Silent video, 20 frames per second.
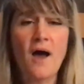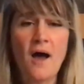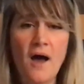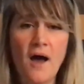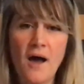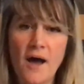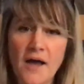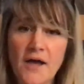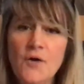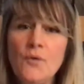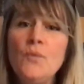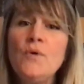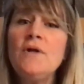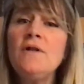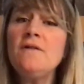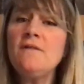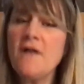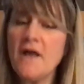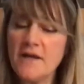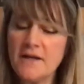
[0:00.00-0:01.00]
I
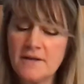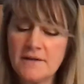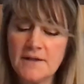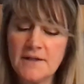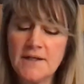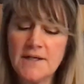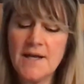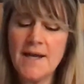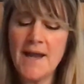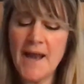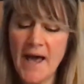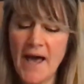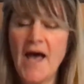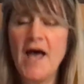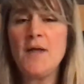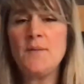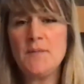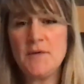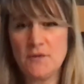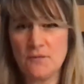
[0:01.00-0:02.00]
will likely
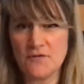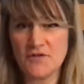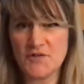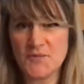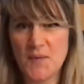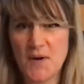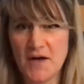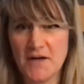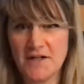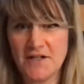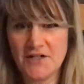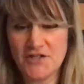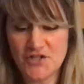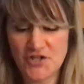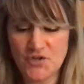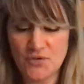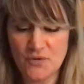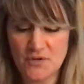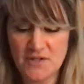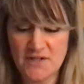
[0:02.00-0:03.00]
not be responding
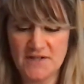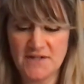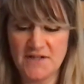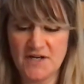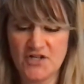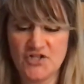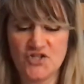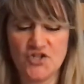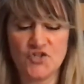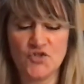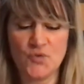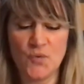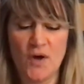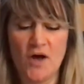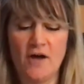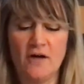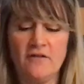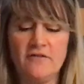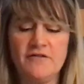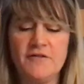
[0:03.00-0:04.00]
to your Discussion
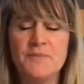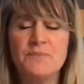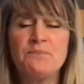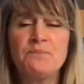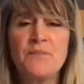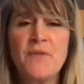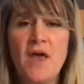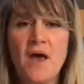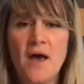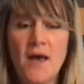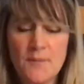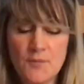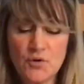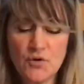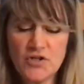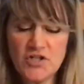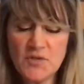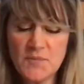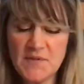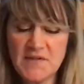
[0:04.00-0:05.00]
12. I'm
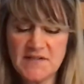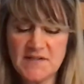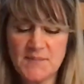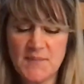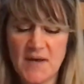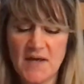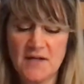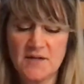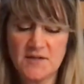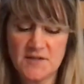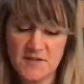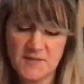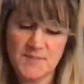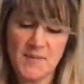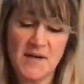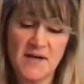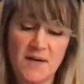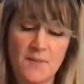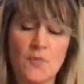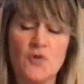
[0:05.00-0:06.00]
going to be
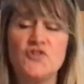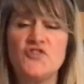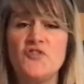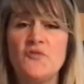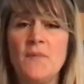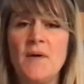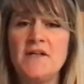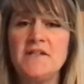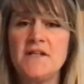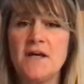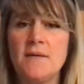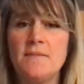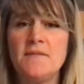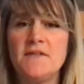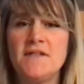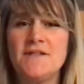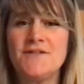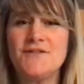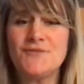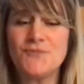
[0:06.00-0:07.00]
spending most of my time
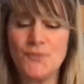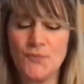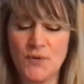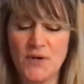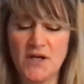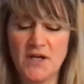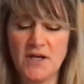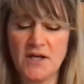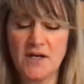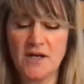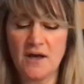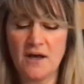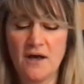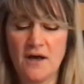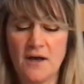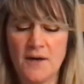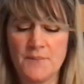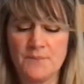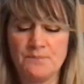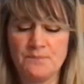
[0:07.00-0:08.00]
this week
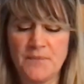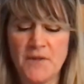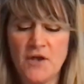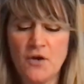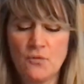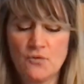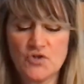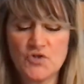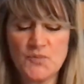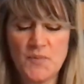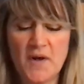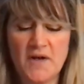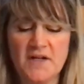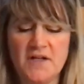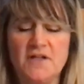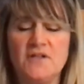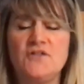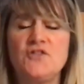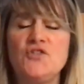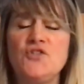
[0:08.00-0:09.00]

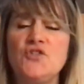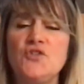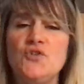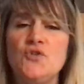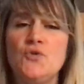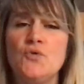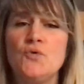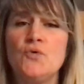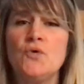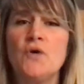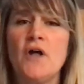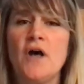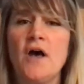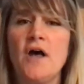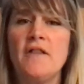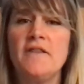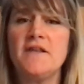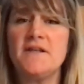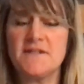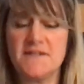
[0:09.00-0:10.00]
responding to
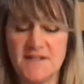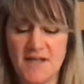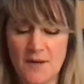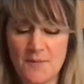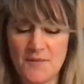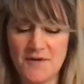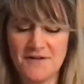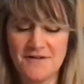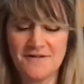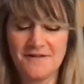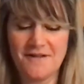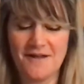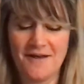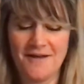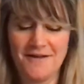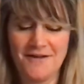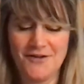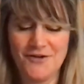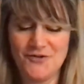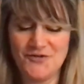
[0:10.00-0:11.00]
the assignment
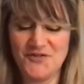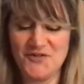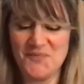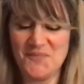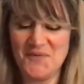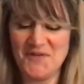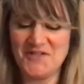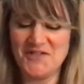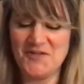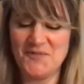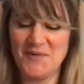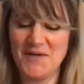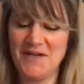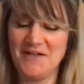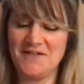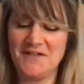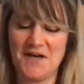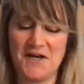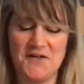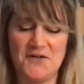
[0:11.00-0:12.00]
that you submit to me
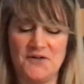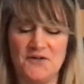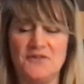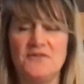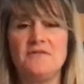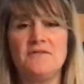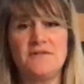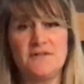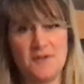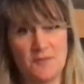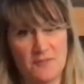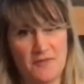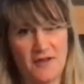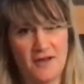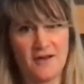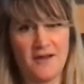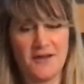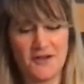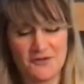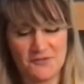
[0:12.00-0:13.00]
titled
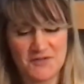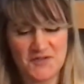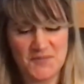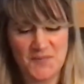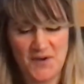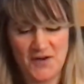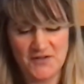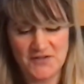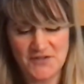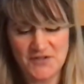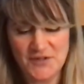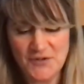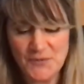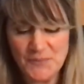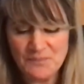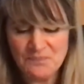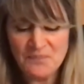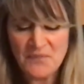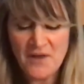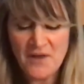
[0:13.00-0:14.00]
Something I Can Respond to,